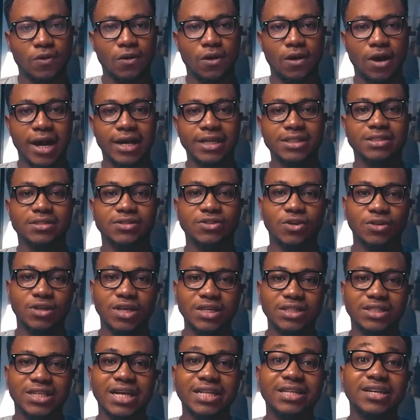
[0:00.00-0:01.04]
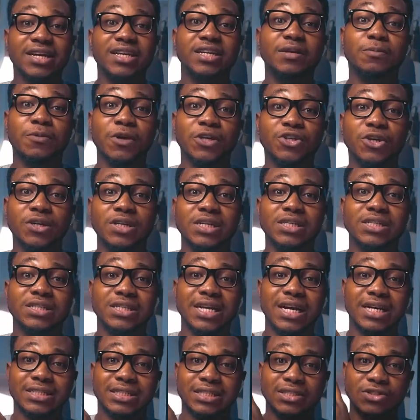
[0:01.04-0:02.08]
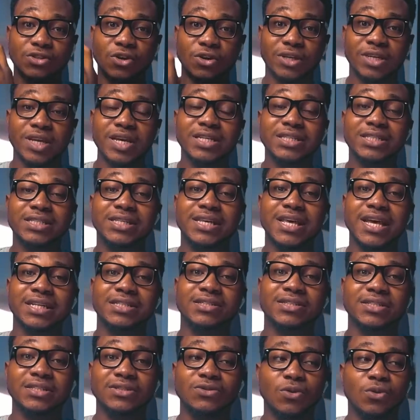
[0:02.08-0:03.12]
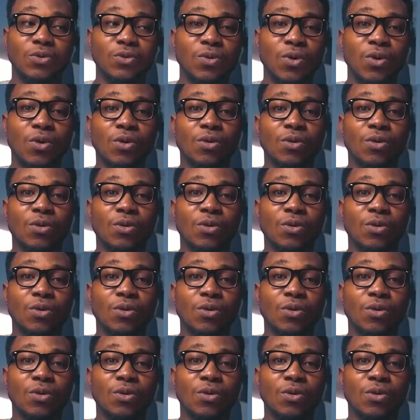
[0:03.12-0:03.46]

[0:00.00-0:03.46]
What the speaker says: All right, your gig starts gaining impression is that your gigs get, you know,